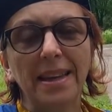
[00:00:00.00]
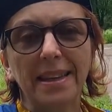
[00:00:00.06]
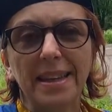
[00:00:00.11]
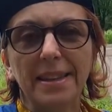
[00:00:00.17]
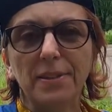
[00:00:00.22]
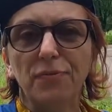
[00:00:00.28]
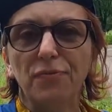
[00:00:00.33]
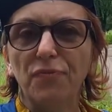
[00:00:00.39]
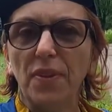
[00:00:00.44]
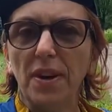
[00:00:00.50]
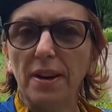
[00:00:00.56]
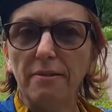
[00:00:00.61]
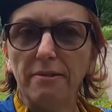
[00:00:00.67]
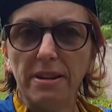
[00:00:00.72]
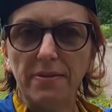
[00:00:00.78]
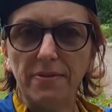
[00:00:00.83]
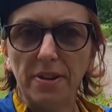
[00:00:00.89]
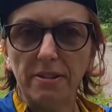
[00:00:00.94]
Gets
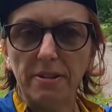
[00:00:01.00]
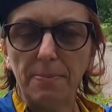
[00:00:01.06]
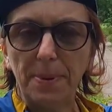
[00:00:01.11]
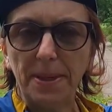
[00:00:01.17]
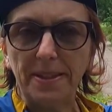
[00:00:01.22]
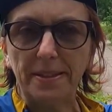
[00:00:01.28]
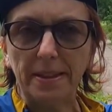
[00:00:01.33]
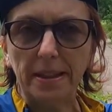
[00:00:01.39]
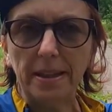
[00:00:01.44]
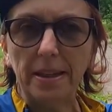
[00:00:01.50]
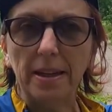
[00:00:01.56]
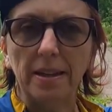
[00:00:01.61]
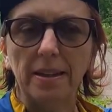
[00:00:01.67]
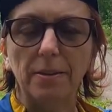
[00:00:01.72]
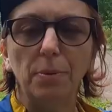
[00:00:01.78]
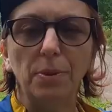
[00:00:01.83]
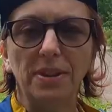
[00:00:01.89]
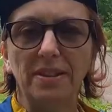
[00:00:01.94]
very, very busy
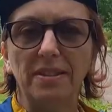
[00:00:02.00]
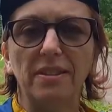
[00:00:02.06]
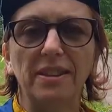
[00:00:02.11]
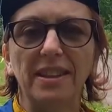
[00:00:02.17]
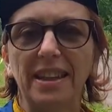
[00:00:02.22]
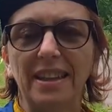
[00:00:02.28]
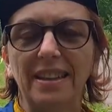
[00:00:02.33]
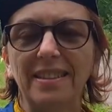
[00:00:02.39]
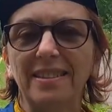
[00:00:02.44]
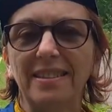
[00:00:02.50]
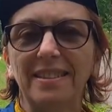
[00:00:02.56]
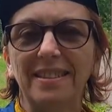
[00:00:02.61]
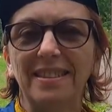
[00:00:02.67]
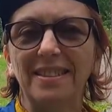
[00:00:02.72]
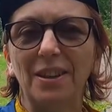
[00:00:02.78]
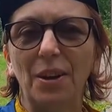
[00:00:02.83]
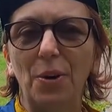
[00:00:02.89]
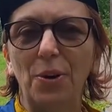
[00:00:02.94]
with
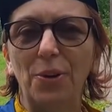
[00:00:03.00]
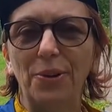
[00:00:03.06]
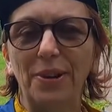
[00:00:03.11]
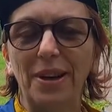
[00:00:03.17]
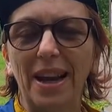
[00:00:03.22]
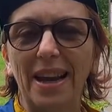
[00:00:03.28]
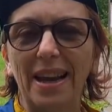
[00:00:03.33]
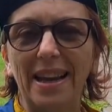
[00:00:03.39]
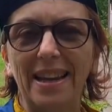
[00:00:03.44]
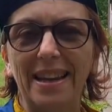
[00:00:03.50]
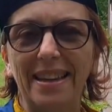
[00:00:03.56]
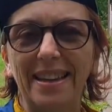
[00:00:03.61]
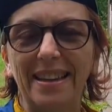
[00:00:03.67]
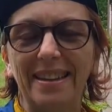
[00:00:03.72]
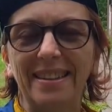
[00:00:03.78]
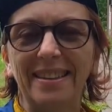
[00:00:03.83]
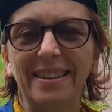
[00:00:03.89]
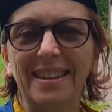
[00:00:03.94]
cyclists on a
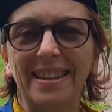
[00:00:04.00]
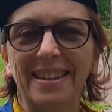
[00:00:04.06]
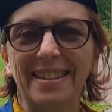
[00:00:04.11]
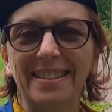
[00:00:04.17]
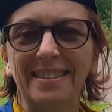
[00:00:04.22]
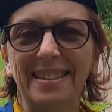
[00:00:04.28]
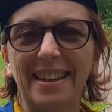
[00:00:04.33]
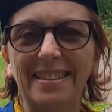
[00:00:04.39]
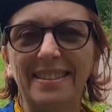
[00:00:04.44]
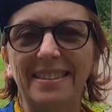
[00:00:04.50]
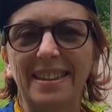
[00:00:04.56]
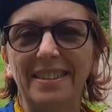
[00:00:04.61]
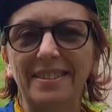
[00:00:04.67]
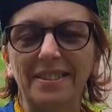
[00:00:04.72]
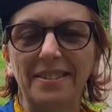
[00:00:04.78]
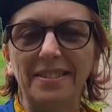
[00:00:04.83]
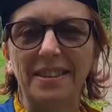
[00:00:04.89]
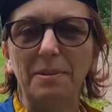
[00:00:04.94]
Saturday,
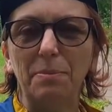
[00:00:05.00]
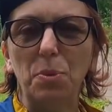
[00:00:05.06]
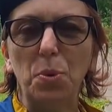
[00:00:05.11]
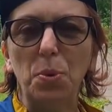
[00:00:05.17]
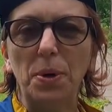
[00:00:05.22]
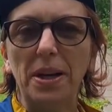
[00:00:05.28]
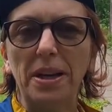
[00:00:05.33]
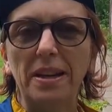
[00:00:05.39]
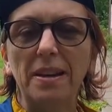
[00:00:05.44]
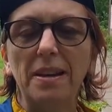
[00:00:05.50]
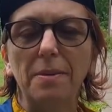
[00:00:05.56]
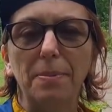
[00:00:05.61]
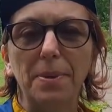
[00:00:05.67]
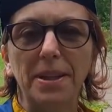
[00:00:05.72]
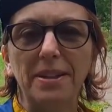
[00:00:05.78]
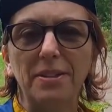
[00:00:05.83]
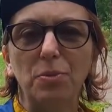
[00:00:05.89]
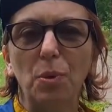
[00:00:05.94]
Sunday morning,
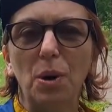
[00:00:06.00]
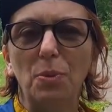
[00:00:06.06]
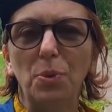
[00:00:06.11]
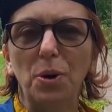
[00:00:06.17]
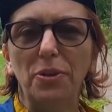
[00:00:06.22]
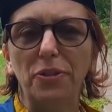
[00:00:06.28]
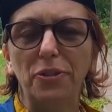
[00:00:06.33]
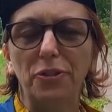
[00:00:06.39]
but it's well worth